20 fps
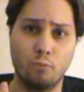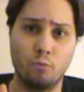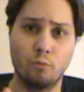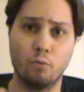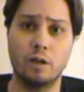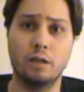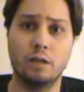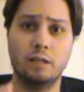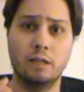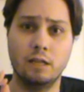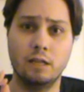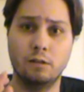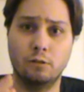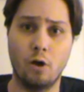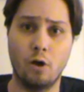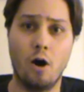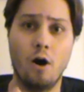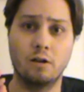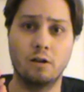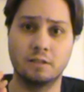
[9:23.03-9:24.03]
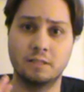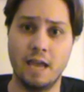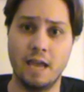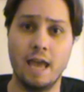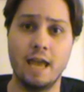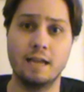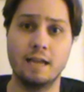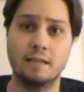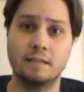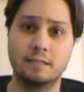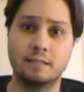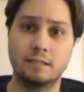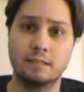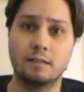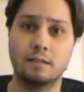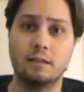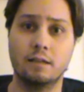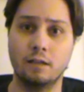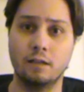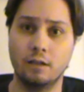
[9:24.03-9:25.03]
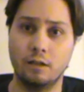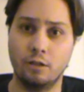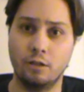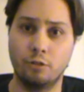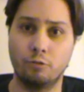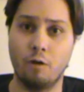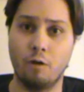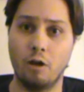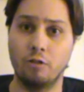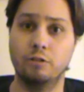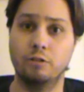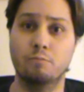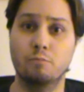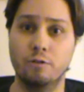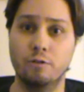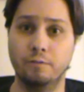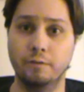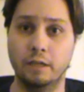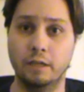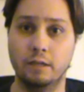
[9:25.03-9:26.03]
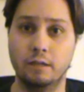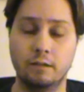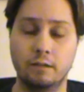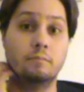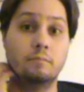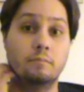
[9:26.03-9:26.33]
really long takes throughout the movie.